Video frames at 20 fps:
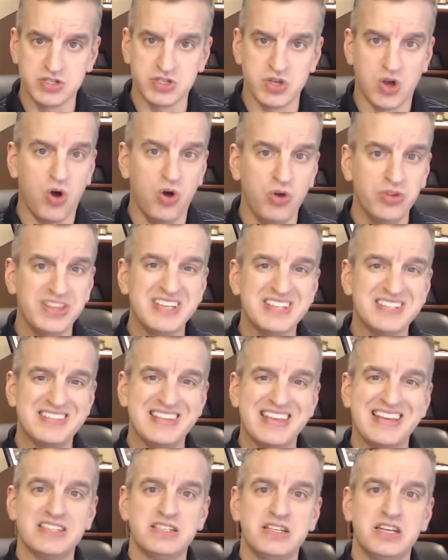All these
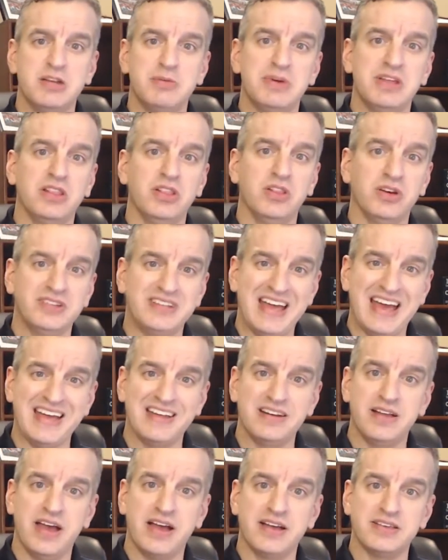things need to be looked at
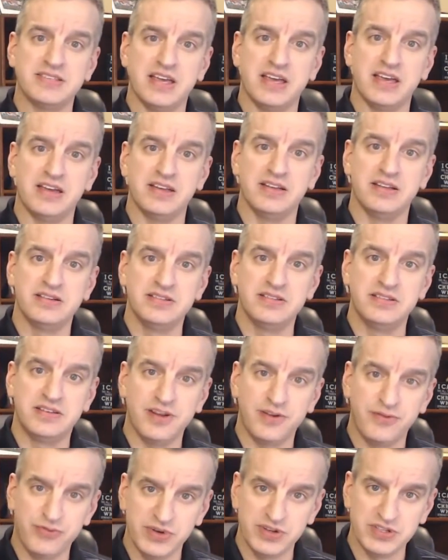as a
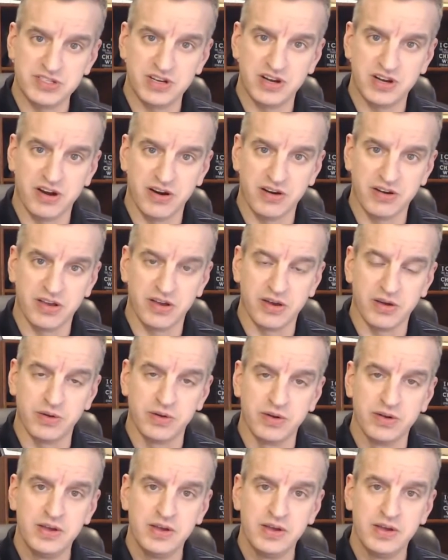different scenario